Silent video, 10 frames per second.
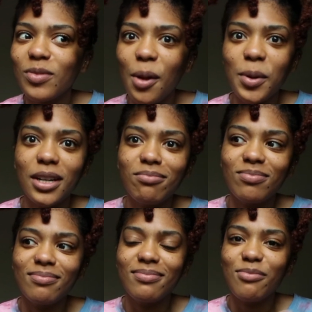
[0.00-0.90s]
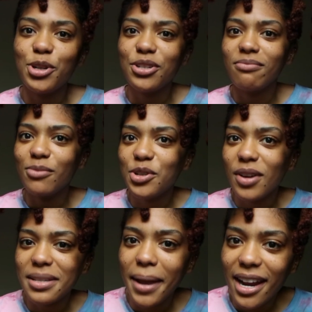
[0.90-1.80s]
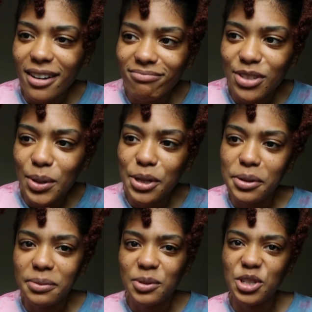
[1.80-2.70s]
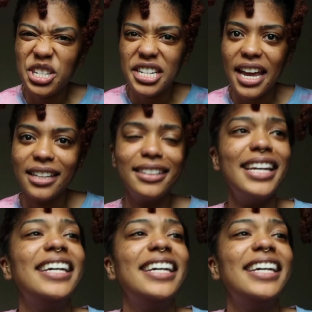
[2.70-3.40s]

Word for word: Now I'm gonna moisturize my hair, do a little chit chatting.